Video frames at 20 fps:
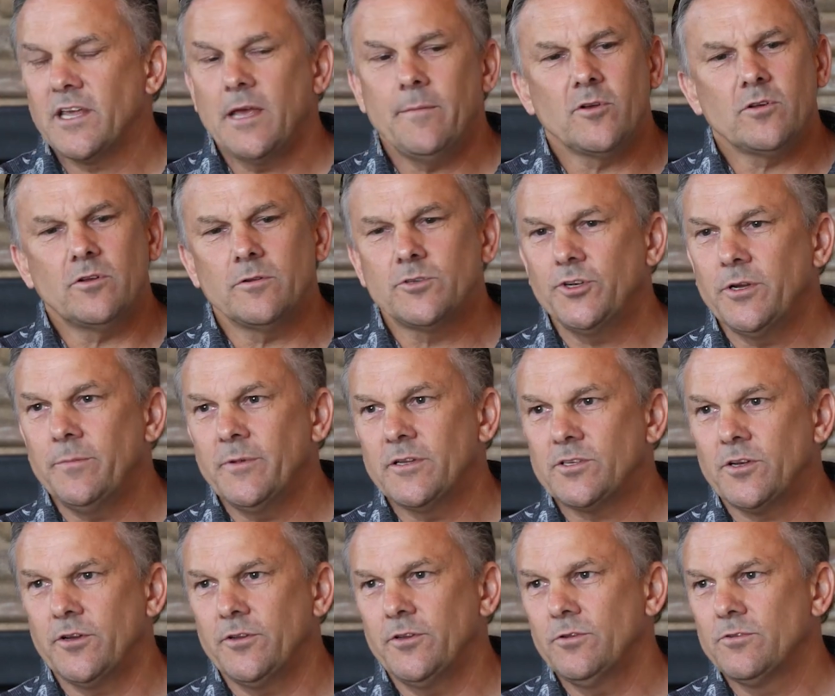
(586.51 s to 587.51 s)
Chemical
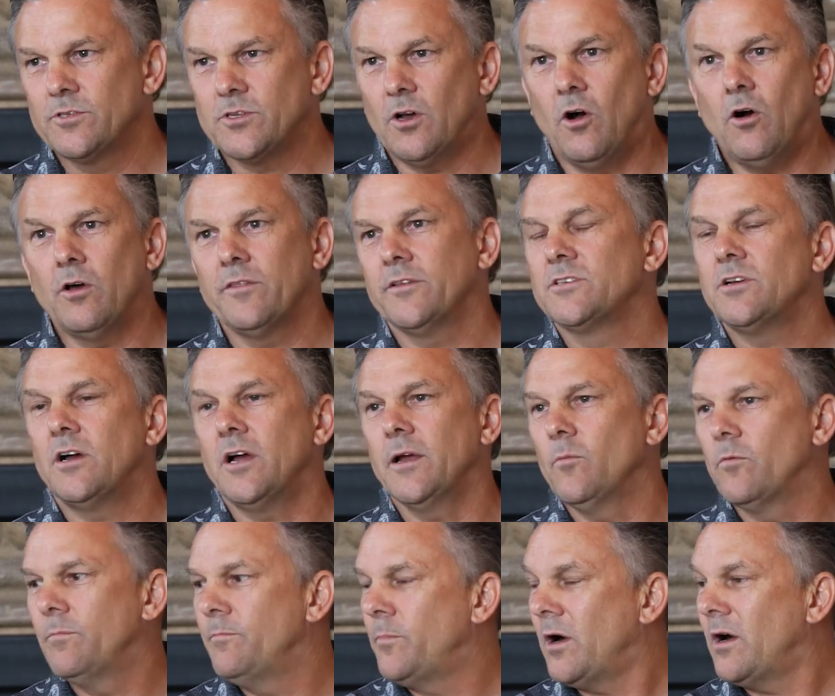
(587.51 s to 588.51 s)
treatments are used all the
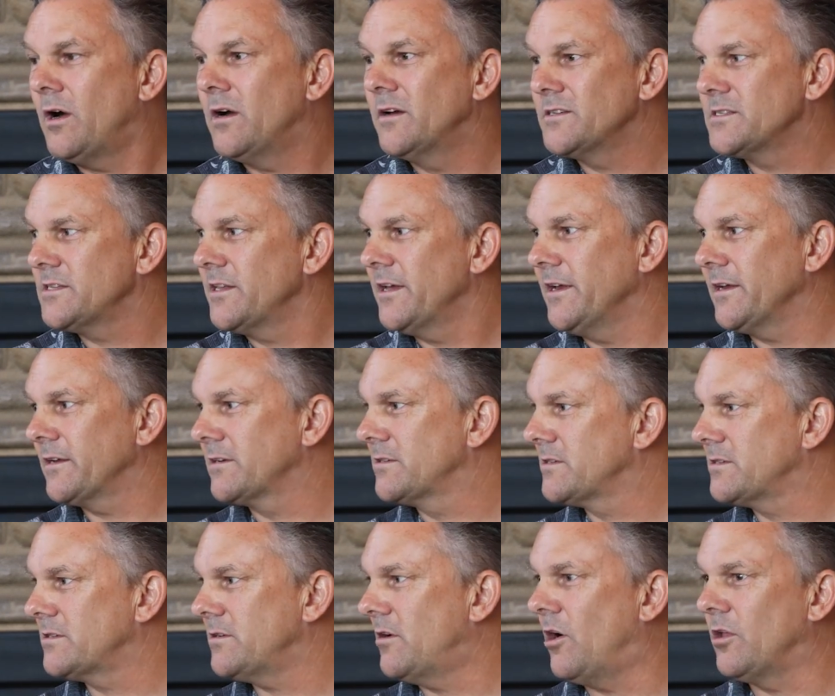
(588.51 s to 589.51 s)
time. Ponds,
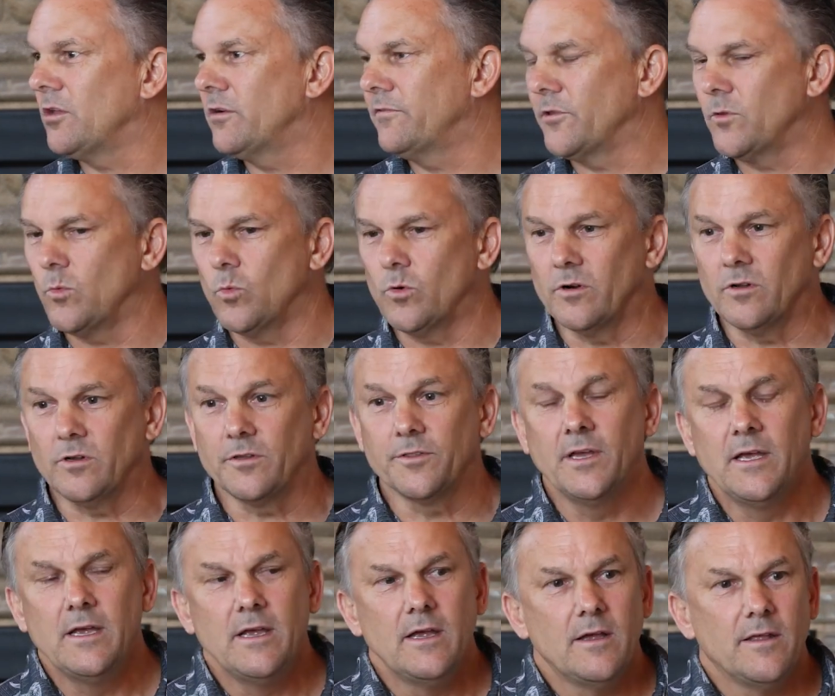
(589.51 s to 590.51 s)
lakes, all over the world.
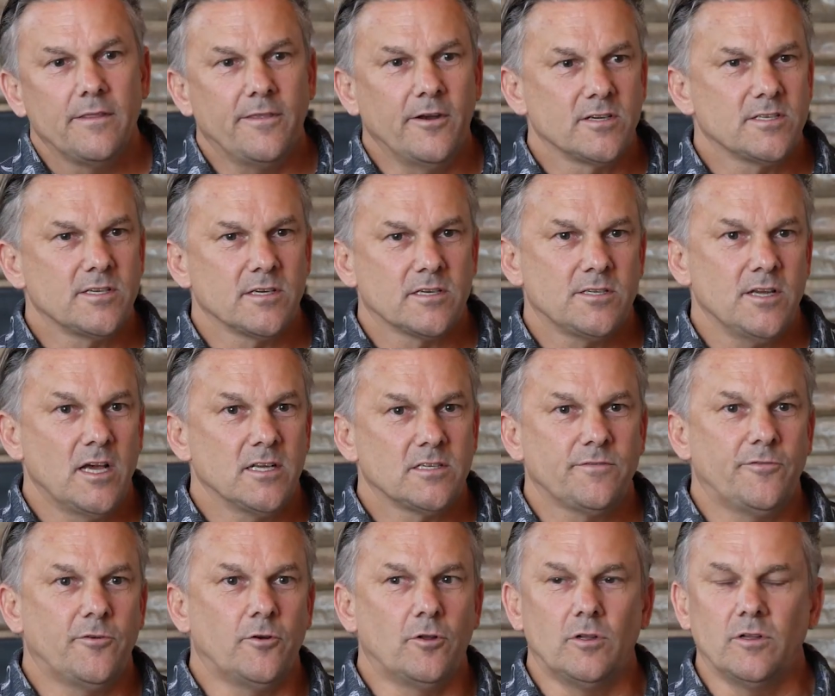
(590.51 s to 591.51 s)
They're
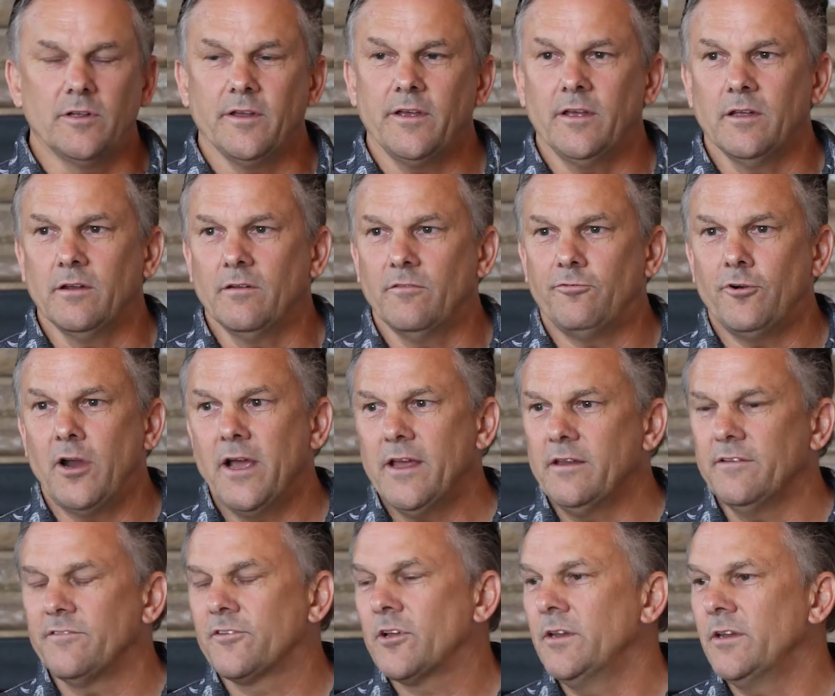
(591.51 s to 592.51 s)
successful in a
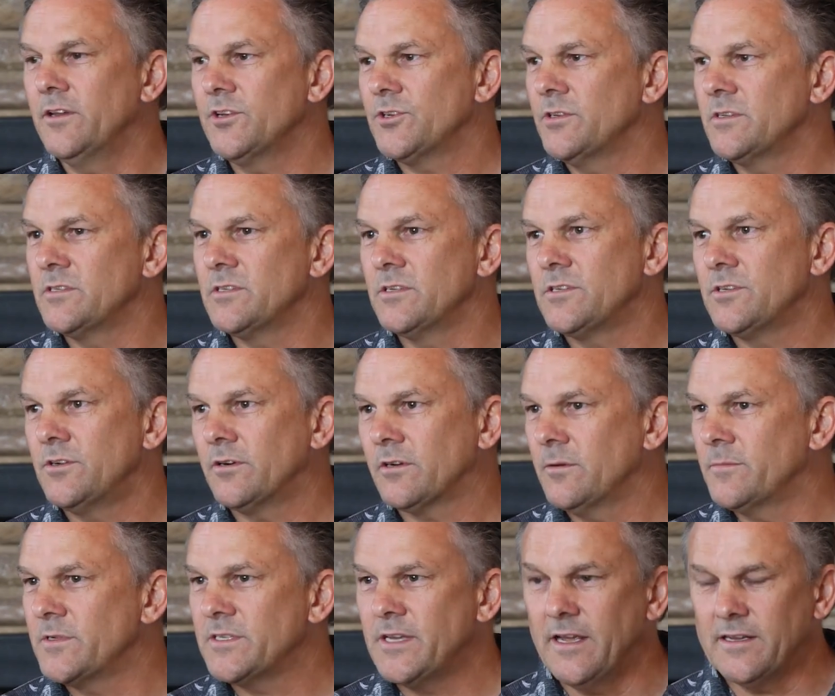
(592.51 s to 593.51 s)
variety of conditions and
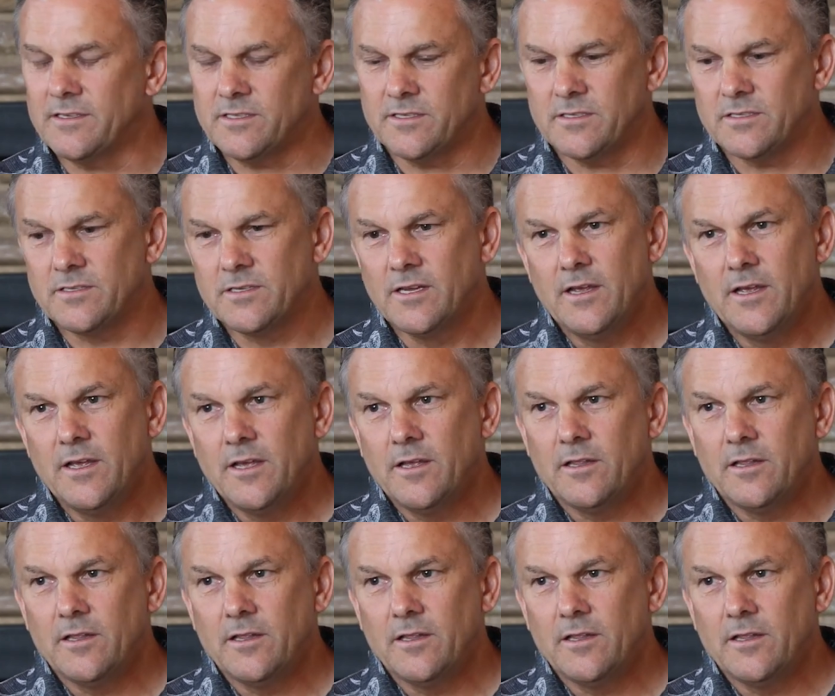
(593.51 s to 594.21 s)
circumstances.